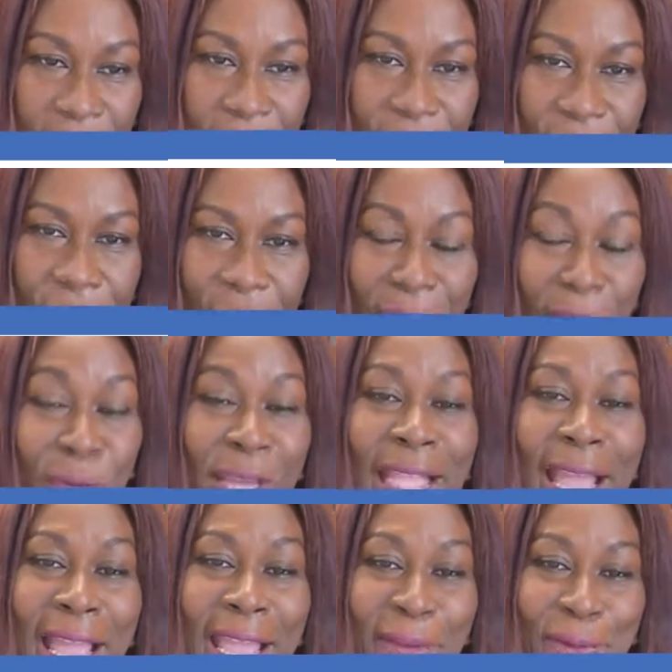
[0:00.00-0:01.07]
When
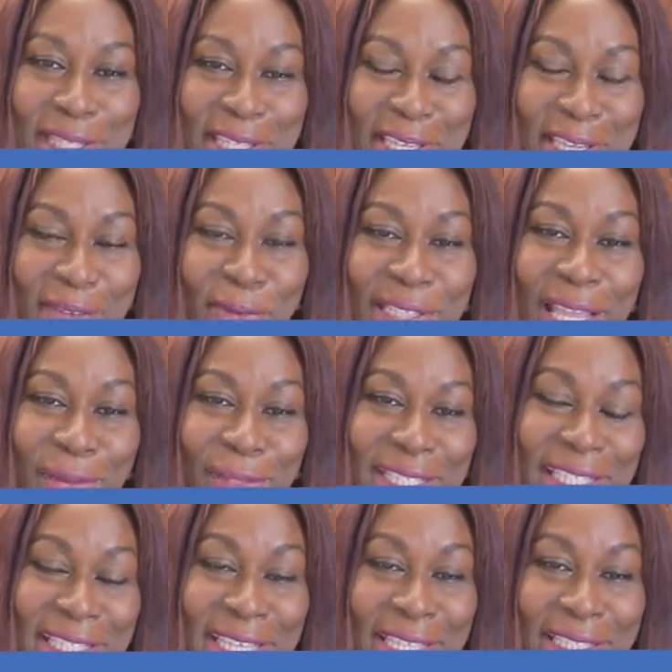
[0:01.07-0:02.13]
I was
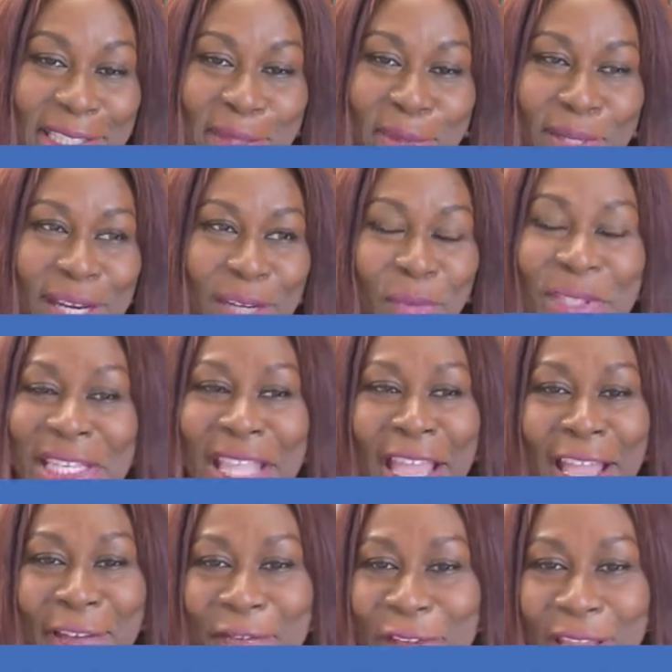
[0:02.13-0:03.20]
an intending immigrant, we didn't
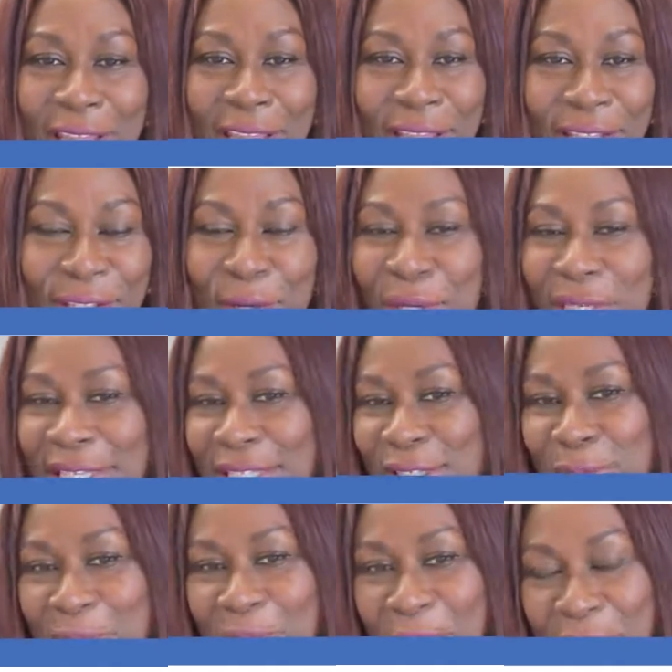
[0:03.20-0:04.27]
have lawyers
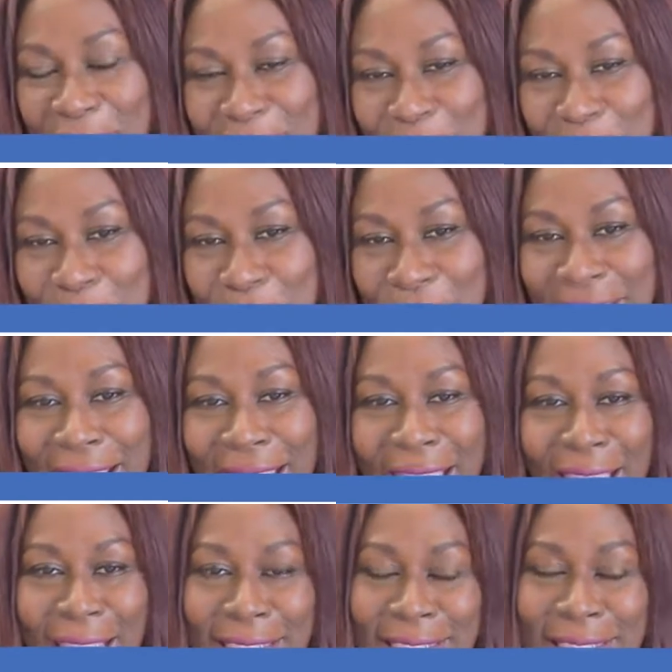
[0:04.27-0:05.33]
doing Facebook,
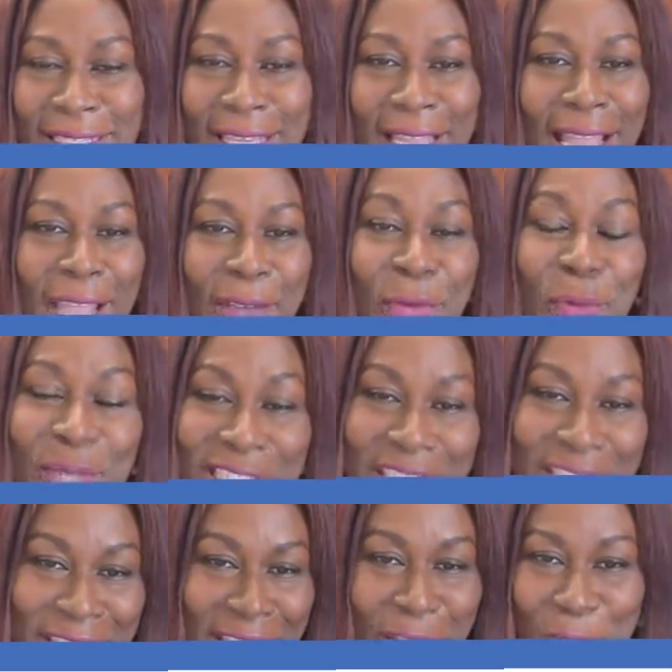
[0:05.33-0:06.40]
and I
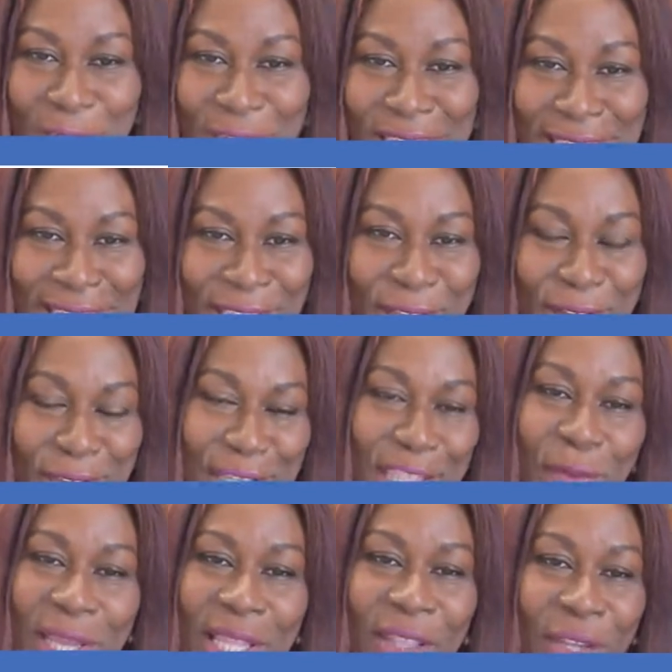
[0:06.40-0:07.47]
wish there were
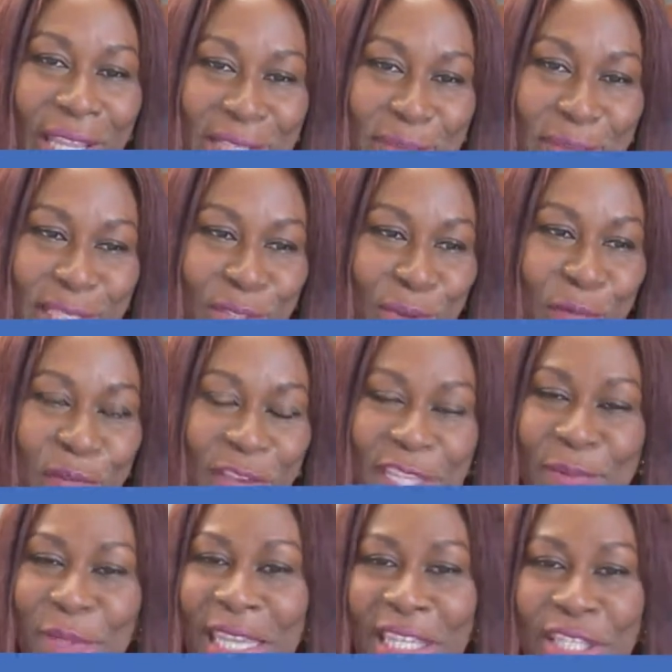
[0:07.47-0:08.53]
lawyers doing
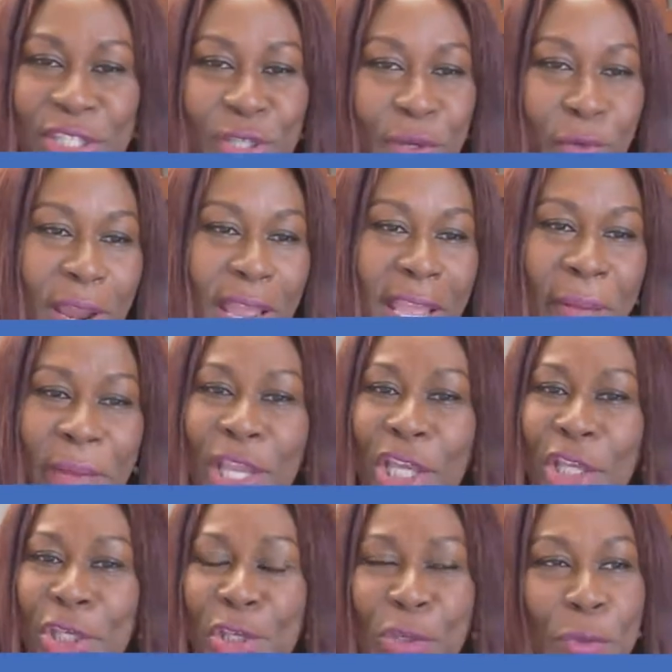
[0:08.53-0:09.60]
Facebook, Instagram,
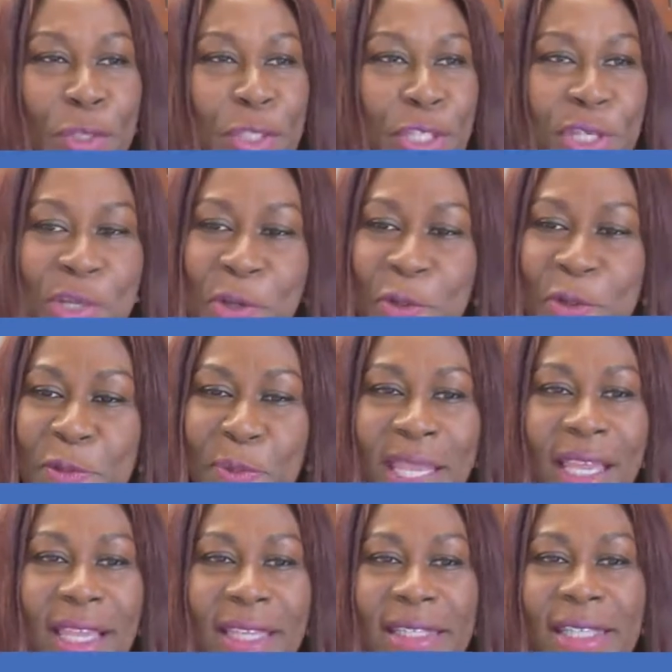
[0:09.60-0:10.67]
YouTube,
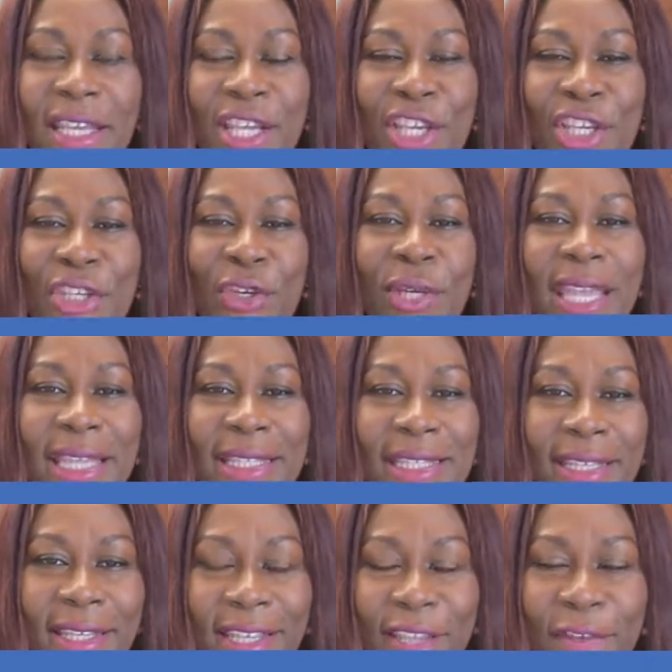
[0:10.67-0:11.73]
because you get
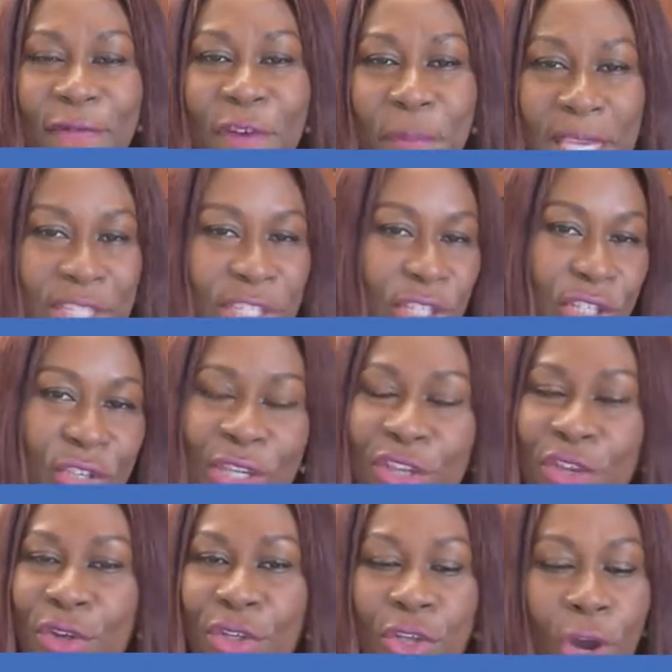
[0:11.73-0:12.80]
information,
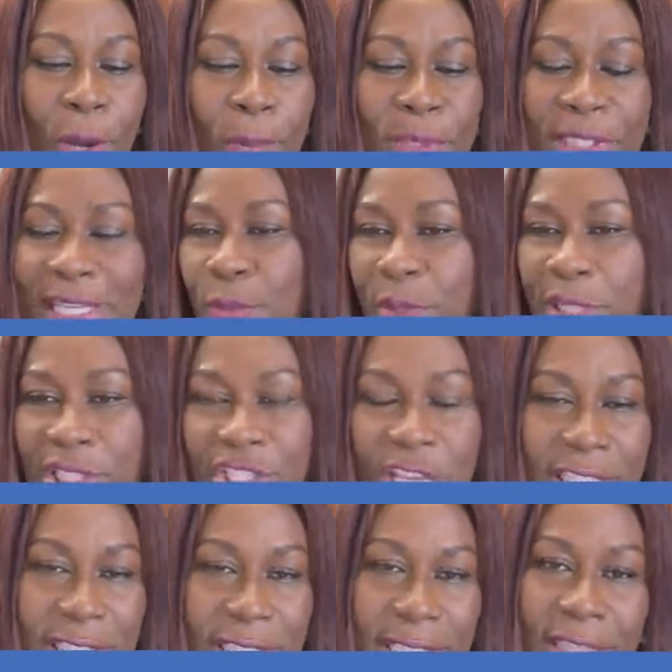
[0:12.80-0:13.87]
you're up to date with the
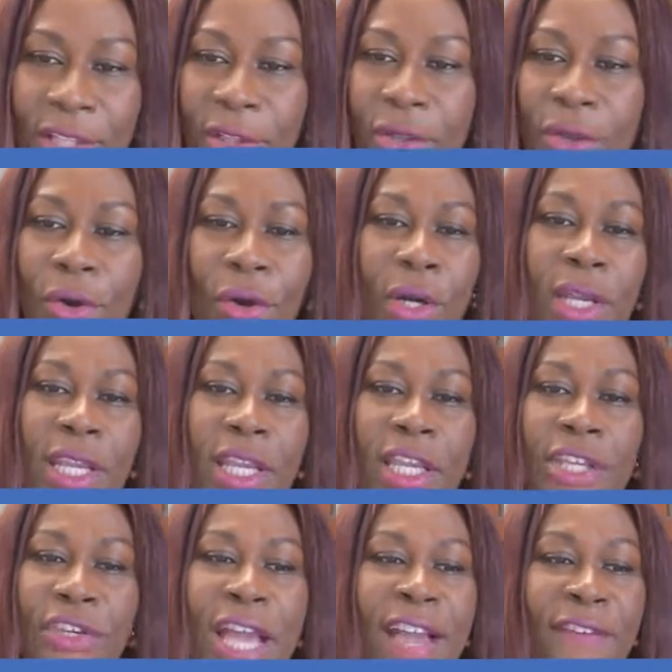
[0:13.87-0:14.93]
changes in the law,
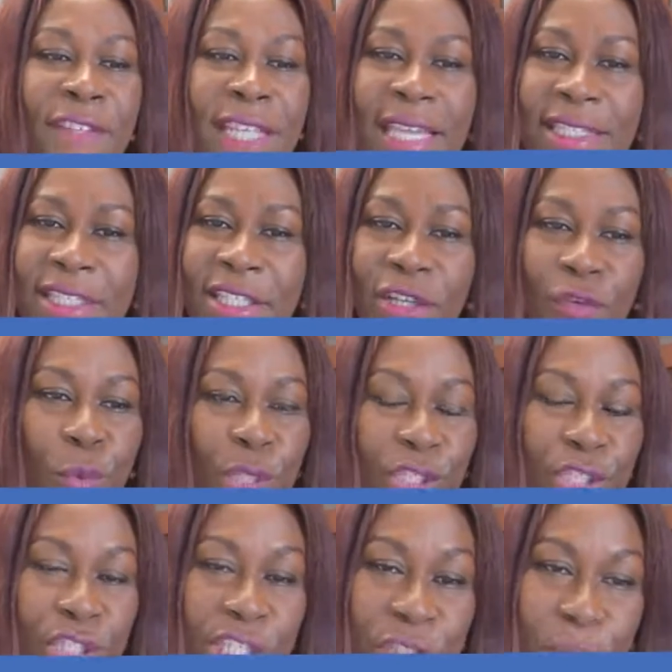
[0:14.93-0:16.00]
you have an idea of
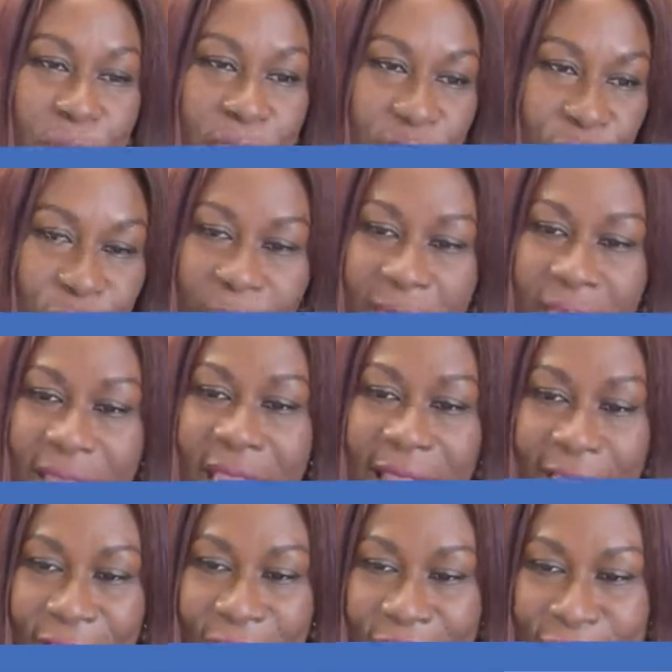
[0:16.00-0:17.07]
what you need to be doing, that
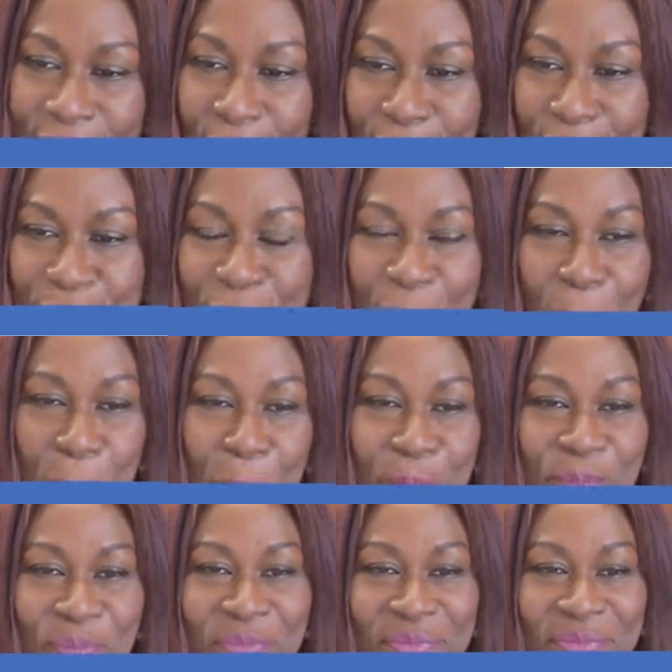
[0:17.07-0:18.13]
kind of stuff. So
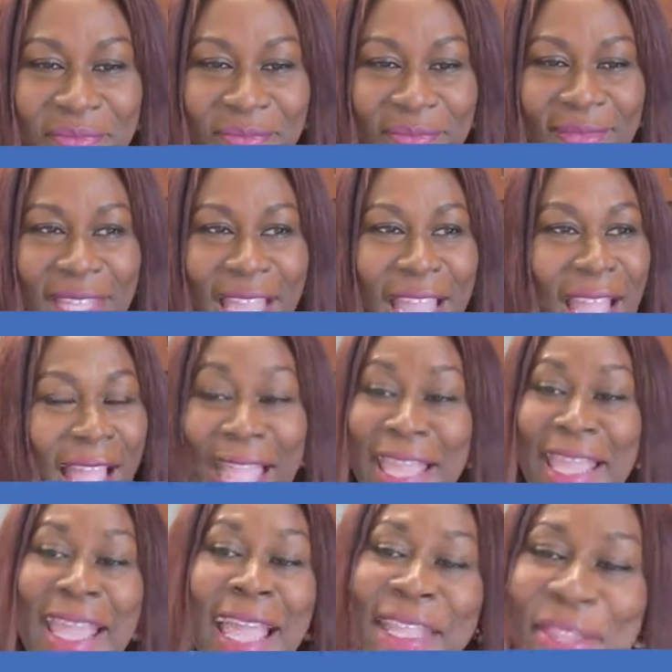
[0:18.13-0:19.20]
I
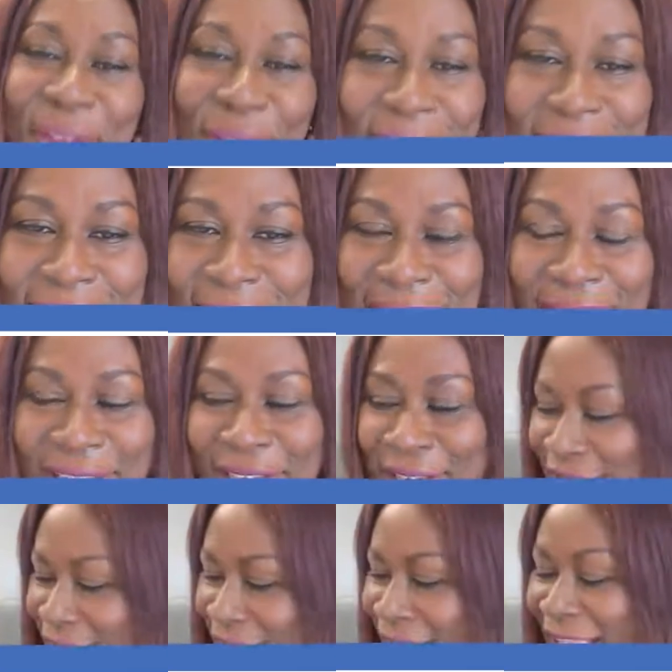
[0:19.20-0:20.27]
cannot
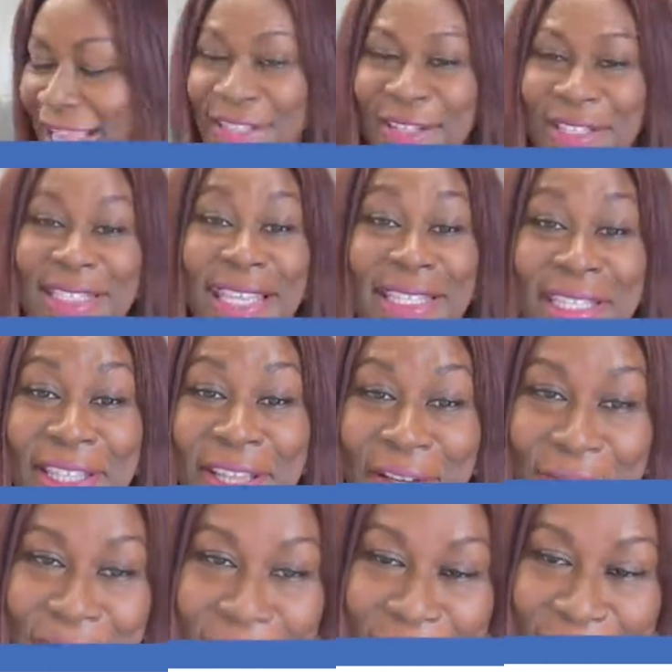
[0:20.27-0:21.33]
say it enough.